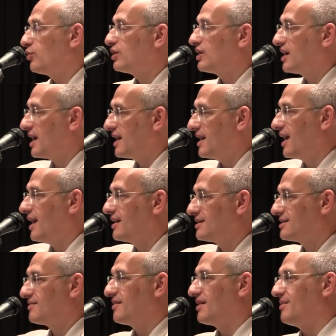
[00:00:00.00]
and then
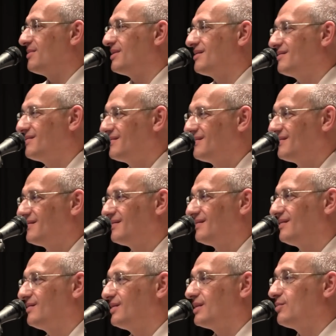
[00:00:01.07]
he catches up with
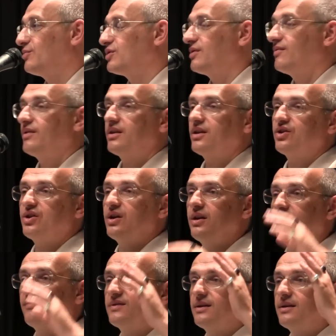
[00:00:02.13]
you.
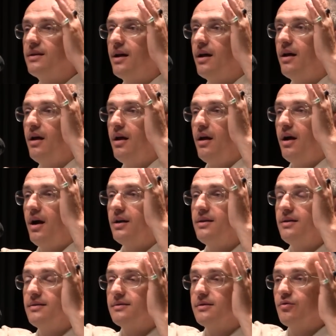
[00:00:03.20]
Because in
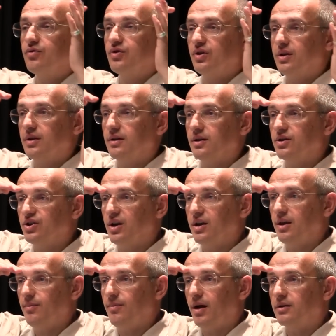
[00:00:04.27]
relationships,
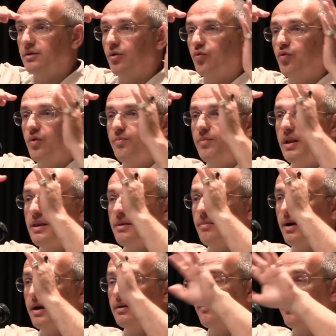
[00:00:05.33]
always one
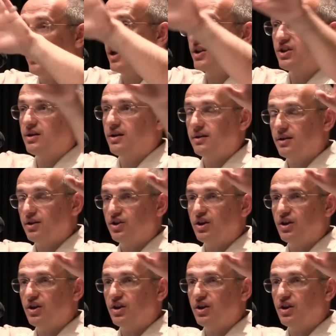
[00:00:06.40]
person serves and